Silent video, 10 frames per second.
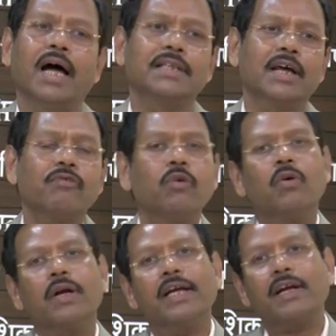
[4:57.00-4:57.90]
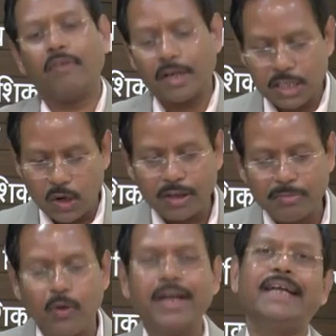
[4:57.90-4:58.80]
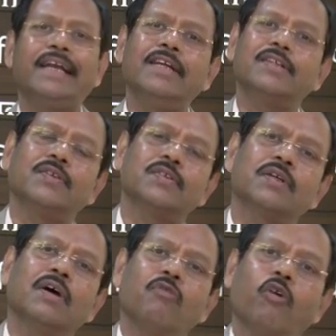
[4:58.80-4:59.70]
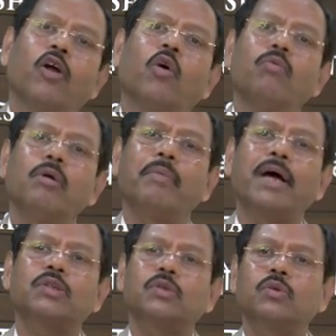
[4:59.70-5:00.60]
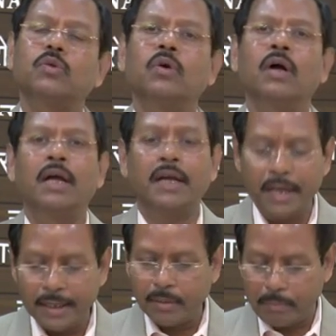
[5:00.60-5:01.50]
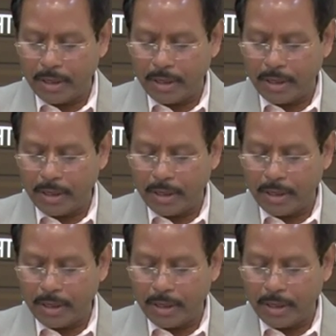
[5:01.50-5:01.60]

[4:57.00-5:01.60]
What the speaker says: and therefore it requires a lot more intelligence for a homeopath to treat the